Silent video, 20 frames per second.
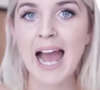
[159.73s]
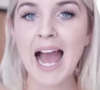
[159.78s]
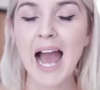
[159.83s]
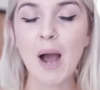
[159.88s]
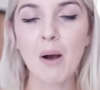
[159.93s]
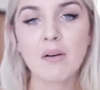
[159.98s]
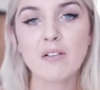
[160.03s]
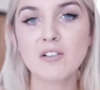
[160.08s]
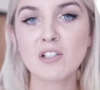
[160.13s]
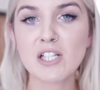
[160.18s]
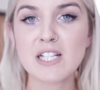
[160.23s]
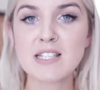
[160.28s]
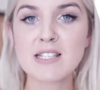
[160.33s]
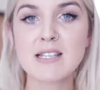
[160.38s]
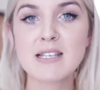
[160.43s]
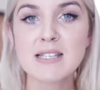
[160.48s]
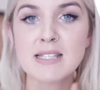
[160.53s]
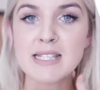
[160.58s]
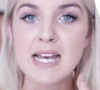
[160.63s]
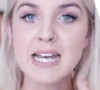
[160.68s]
However, it's
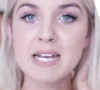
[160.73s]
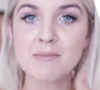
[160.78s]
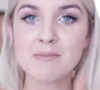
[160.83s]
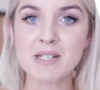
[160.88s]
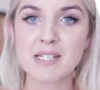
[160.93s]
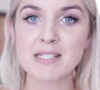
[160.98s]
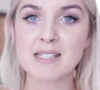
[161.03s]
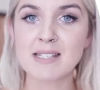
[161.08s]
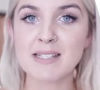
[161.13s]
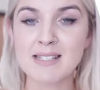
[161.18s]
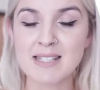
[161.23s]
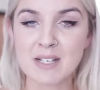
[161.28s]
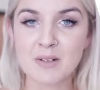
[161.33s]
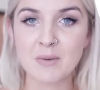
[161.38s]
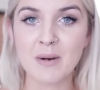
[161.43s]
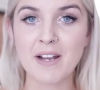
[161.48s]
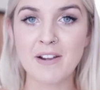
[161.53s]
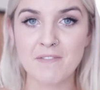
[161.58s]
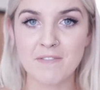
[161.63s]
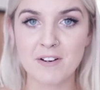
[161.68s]
the same distance
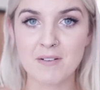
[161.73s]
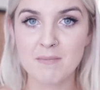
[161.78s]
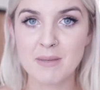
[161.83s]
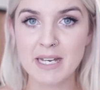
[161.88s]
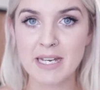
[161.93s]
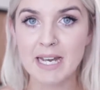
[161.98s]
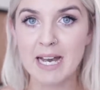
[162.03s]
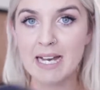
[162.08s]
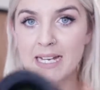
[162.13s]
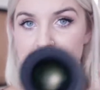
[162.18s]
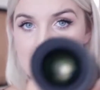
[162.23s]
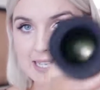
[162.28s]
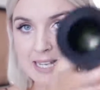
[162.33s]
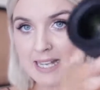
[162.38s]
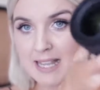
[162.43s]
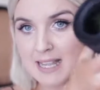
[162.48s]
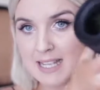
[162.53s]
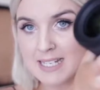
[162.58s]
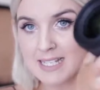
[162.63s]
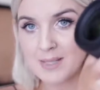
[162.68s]
away from me as
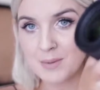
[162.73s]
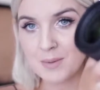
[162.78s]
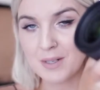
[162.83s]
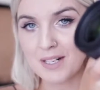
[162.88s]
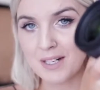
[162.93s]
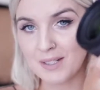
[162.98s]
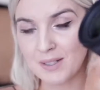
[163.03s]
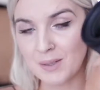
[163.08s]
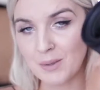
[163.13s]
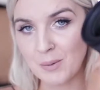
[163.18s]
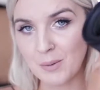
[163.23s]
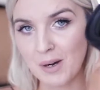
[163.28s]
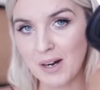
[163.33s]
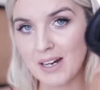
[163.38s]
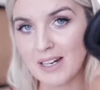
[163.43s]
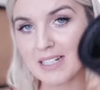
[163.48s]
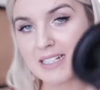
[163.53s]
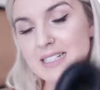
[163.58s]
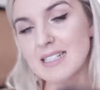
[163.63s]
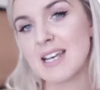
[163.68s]
this one
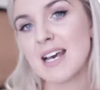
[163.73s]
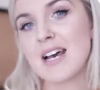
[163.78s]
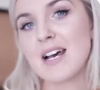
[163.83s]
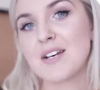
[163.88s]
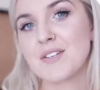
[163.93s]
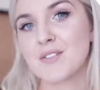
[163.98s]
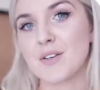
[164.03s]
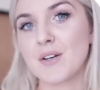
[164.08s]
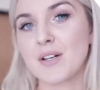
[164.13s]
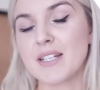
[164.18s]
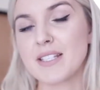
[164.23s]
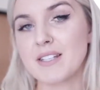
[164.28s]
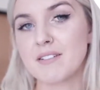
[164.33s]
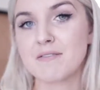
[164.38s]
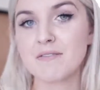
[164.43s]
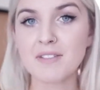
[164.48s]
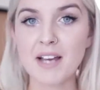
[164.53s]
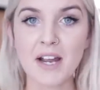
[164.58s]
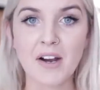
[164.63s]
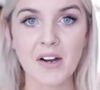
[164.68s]
was, so it's a
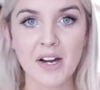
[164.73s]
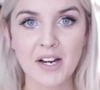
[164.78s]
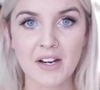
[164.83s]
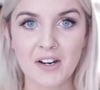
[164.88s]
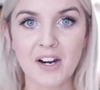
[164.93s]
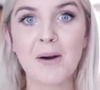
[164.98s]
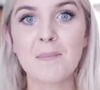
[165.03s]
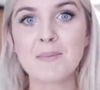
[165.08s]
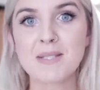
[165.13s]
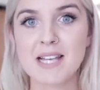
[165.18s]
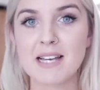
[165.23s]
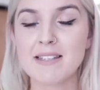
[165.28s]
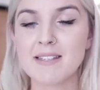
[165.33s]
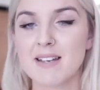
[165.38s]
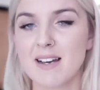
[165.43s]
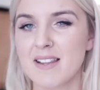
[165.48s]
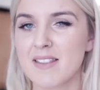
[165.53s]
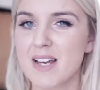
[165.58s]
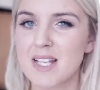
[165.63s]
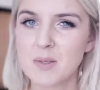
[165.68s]
very cropped
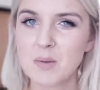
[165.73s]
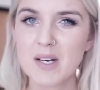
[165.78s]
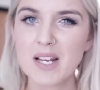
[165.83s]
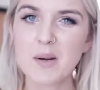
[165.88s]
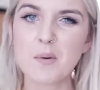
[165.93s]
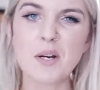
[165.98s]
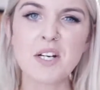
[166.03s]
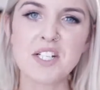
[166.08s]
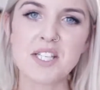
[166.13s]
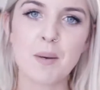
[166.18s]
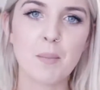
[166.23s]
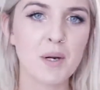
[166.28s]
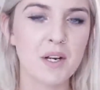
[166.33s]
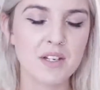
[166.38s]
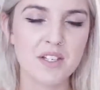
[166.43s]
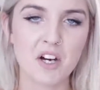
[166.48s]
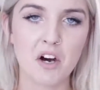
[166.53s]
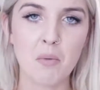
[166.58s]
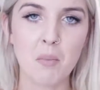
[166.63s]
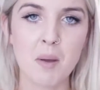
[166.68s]
sensor, and that's what I wish someone
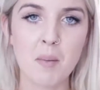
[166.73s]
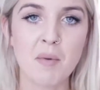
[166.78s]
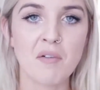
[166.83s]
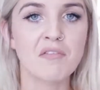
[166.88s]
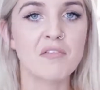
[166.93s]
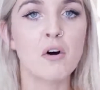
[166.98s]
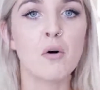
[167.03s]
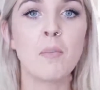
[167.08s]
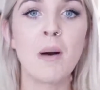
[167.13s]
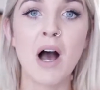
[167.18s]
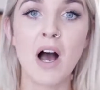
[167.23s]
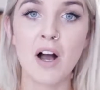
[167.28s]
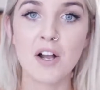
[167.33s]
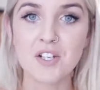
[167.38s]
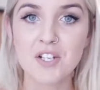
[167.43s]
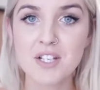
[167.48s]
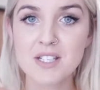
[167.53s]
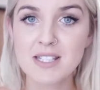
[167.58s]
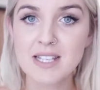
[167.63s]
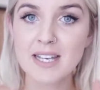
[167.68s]
had told me before
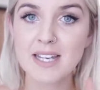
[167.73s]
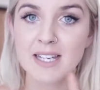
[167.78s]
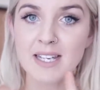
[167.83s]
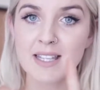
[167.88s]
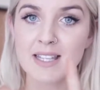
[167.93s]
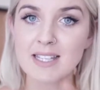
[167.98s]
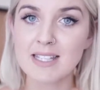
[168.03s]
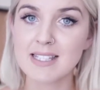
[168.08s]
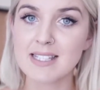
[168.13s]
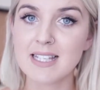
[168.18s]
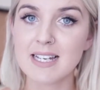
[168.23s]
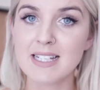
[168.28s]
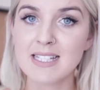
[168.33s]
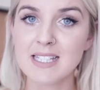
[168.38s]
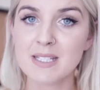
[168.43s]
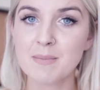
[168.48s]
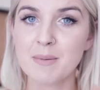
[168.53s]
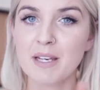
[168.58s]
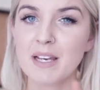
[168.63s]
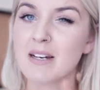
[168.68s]
purchasing this
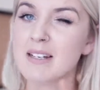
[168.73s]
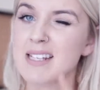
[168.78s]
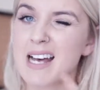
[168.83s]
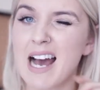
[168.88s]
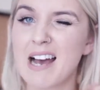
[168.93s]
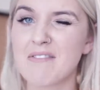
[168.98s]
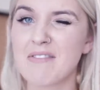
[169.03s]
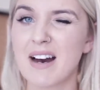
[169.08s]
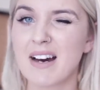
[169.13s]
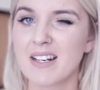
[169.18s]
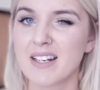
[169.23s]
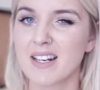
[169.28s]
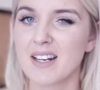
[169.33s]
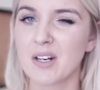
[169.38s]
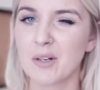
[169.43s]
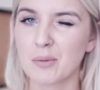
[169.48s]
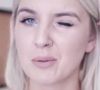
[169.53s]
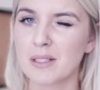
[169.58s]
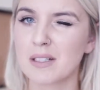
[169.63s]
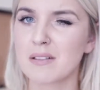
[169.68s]
lens, because I found it
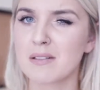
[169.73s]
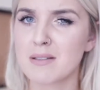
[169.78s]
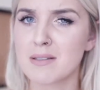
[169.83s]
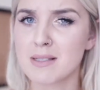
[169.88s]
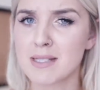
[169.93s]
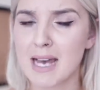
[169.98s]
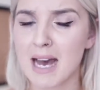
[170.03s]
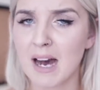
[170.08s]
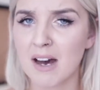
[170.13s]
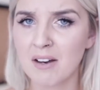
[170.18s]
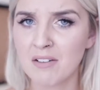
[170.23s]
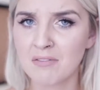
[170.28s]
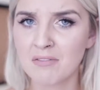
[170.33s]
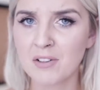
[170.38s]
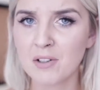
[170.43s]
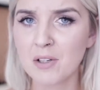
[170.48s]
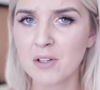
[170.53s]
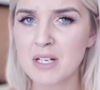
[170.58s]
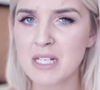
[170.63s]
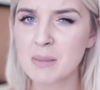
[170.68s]
a real
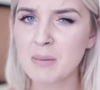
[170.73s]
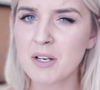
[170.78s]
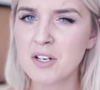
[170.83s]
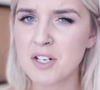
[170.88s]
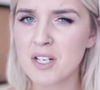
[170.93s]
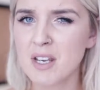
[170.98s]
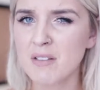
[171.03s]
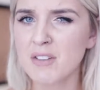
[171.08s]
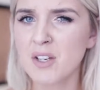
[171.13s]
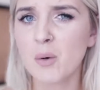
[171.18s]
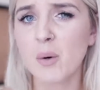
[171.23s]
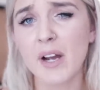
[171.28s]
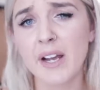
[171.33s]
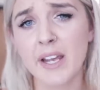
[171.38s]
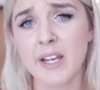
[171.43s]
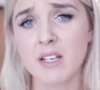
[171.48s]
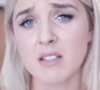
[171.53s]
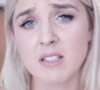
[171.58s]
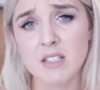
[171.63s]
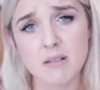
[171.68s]
downfall, especially if you're
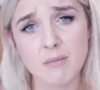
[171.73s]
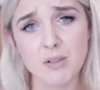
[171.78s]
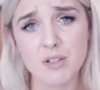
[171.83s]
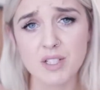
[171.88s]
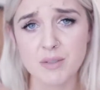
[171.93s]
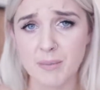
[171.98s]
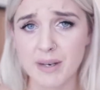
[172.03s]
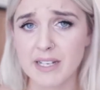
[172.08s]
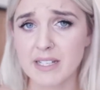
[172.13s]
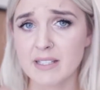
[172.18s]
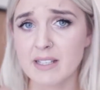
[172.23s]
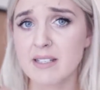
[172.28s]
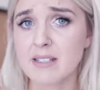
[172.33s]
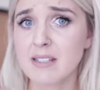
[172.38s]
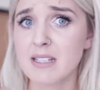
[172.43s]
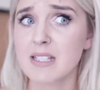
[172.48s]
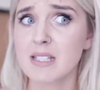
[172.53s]
working in small spaces.